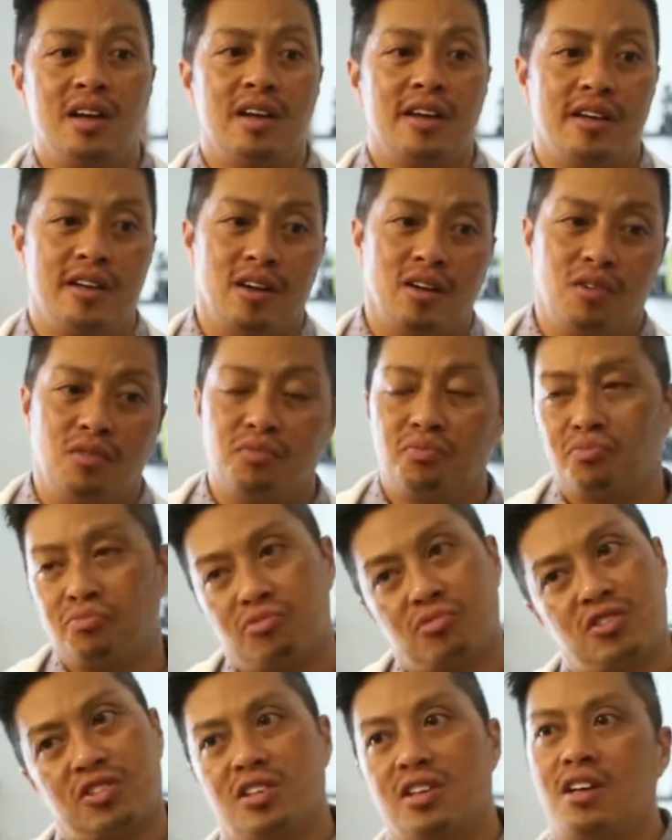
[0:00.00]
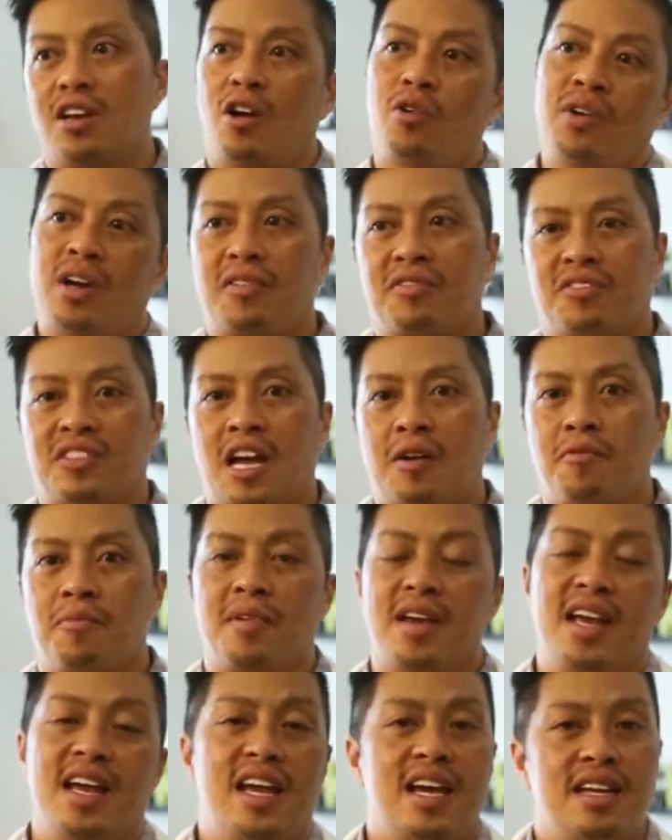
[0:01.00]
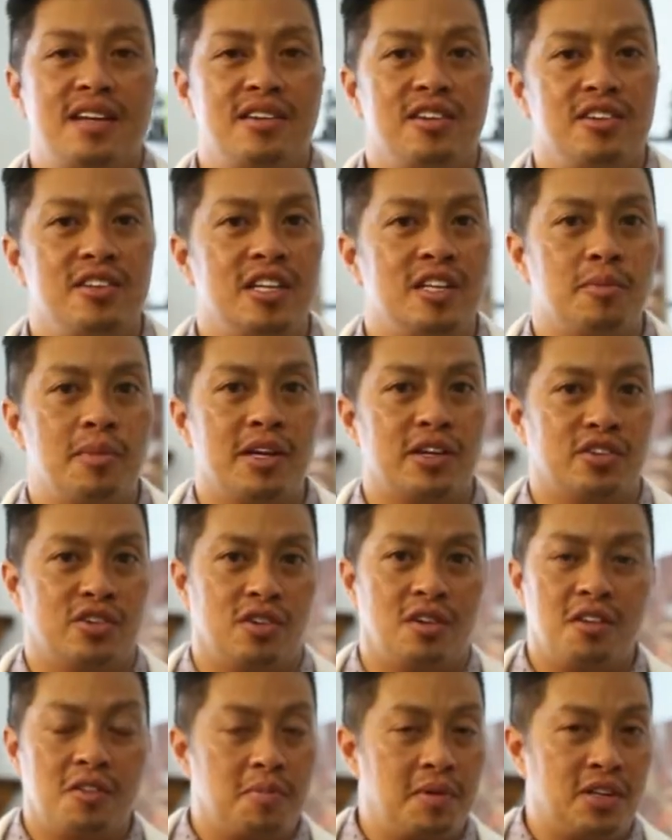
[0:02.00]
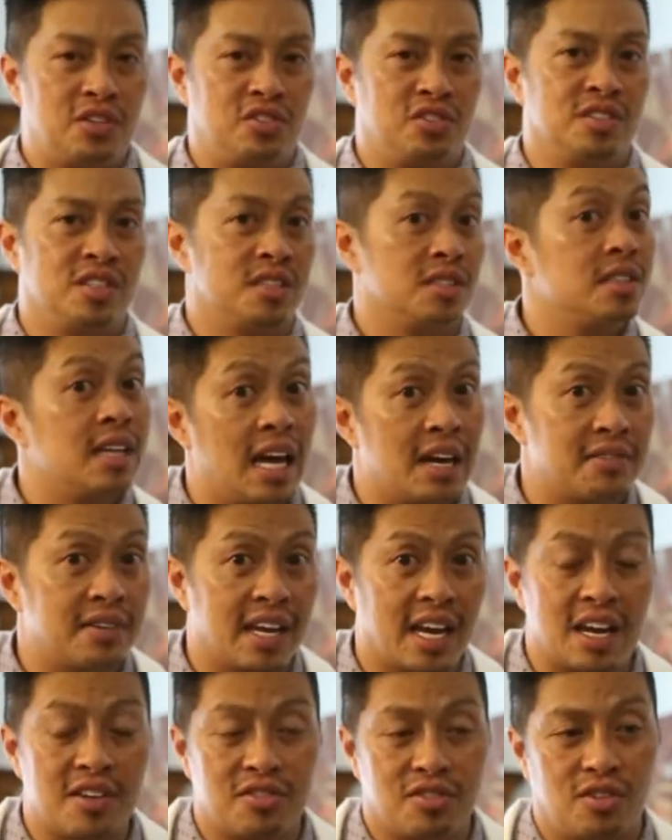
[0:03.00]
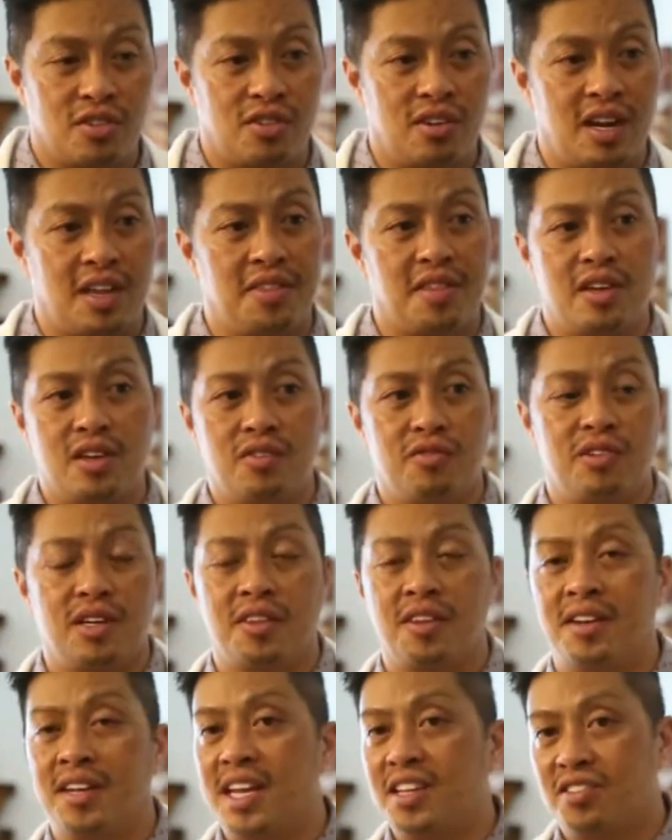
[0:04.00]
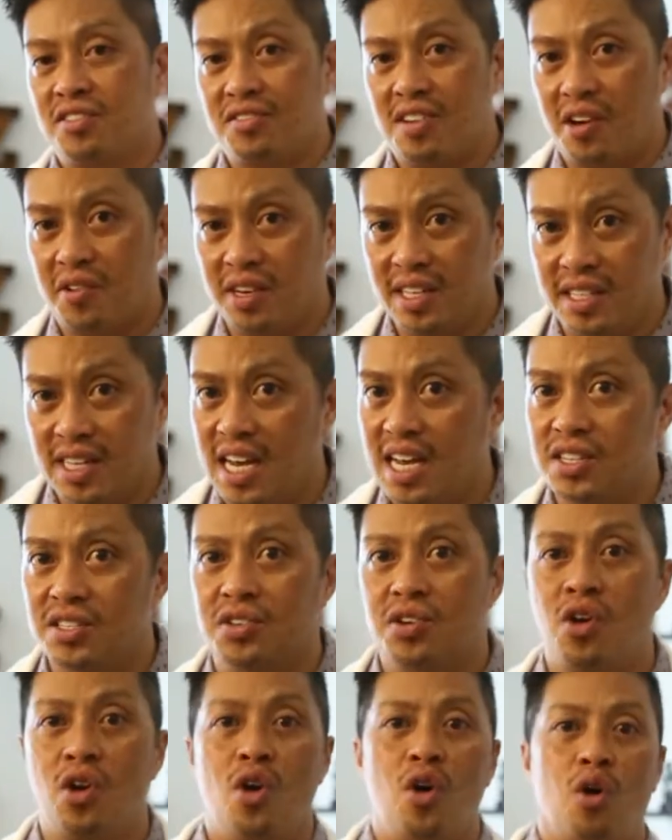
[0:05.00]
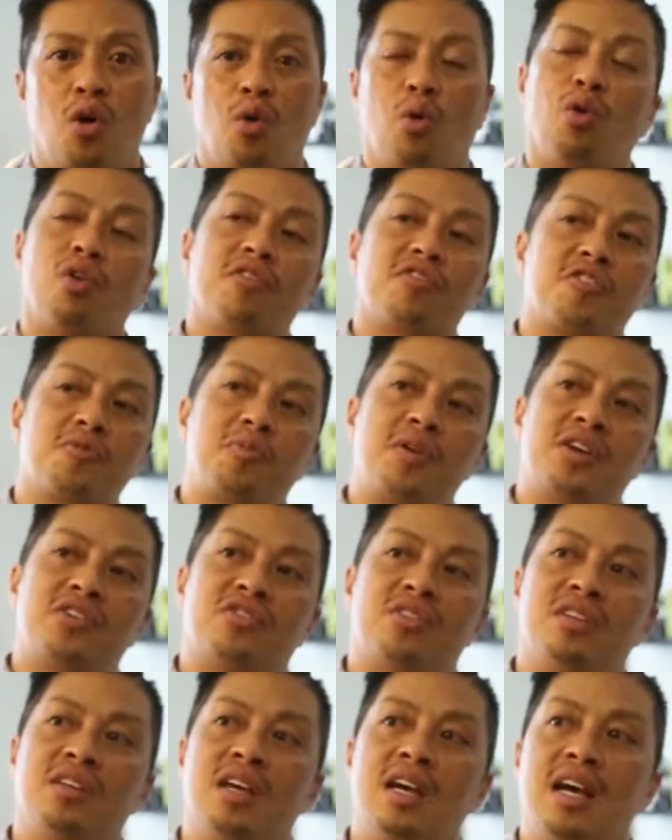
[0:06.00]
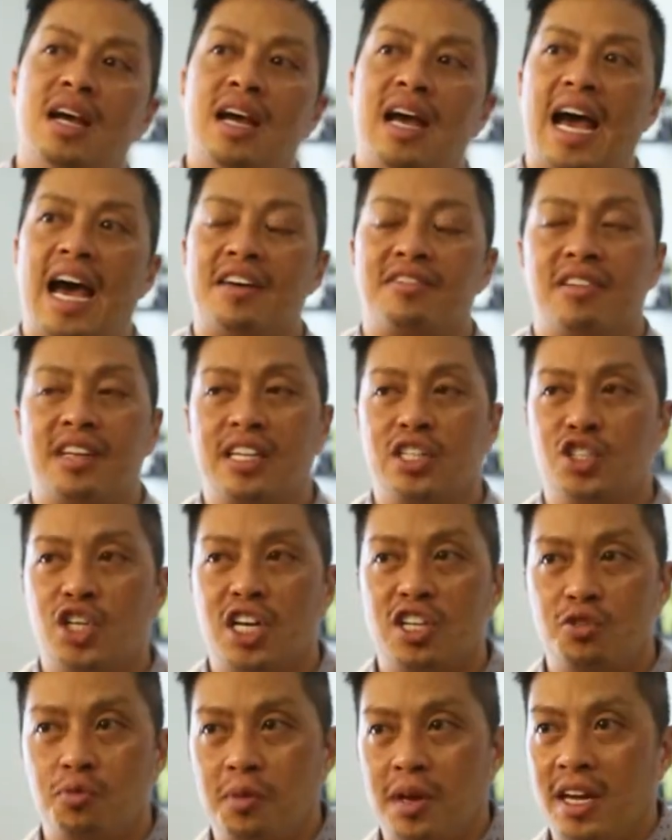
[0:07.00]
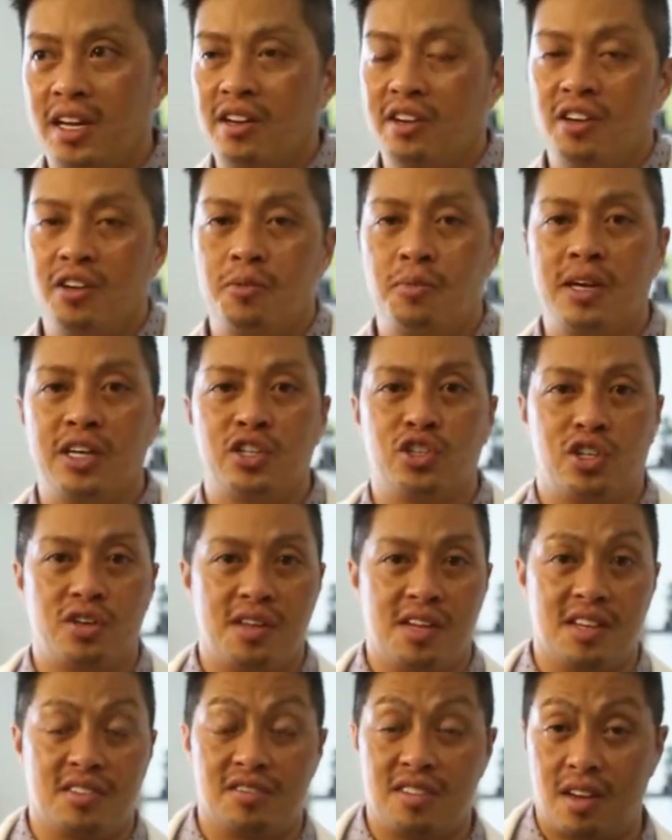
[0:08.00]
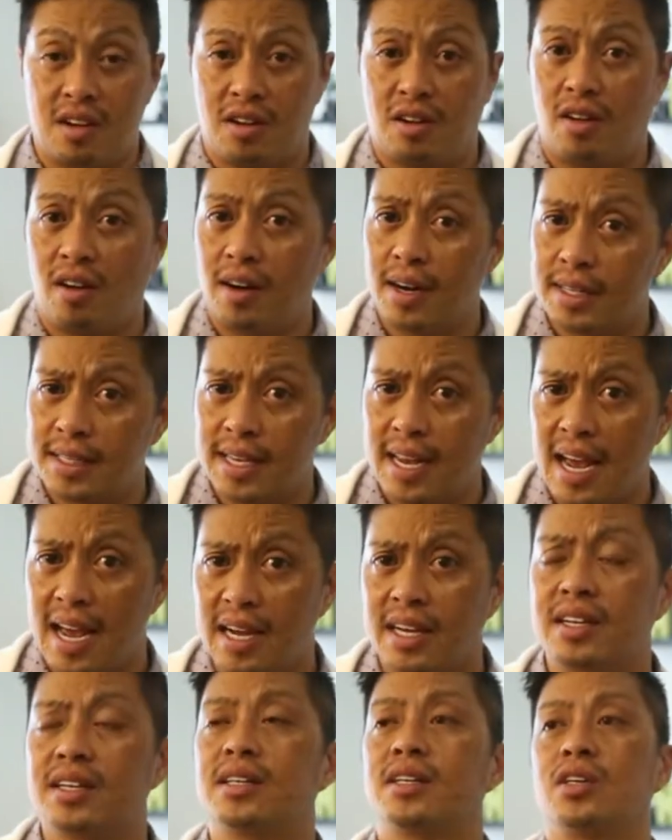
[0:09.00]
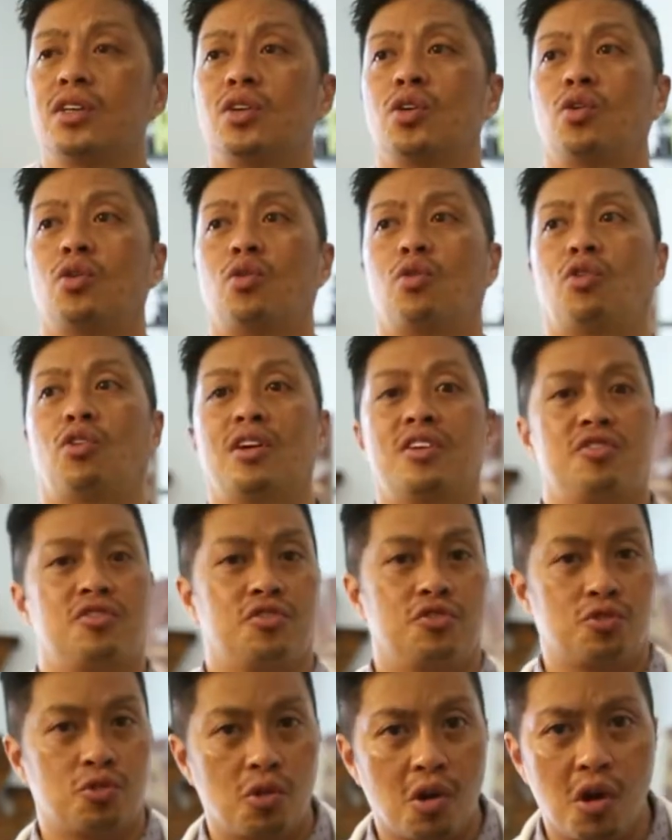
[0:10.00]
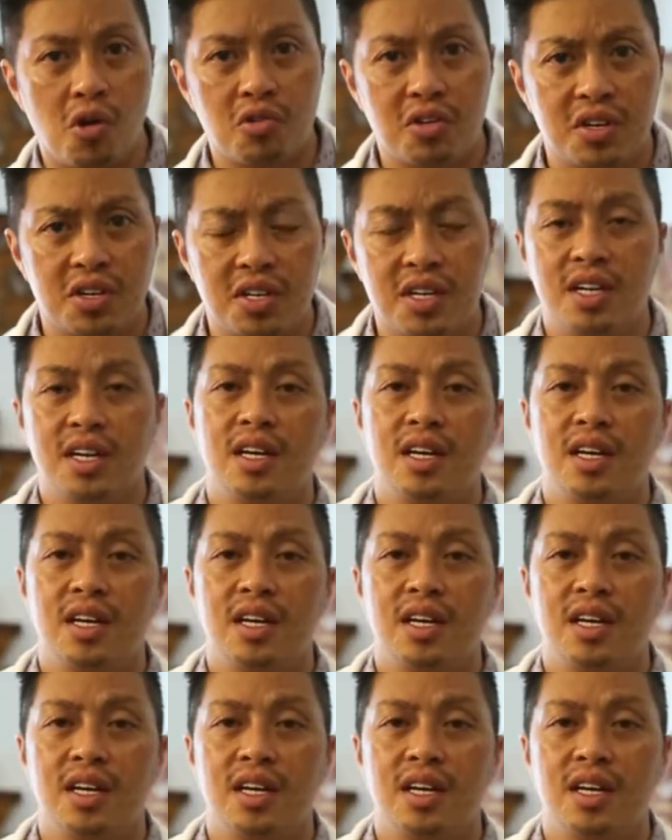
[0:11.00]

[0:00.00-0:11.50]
You know, coming off the top of my head, you need to make sure that the patient doesn't have cancer and that you've done the necessary tests, or if the patient has any chest pain, you need to make sure that it's not a heart attack or a stroke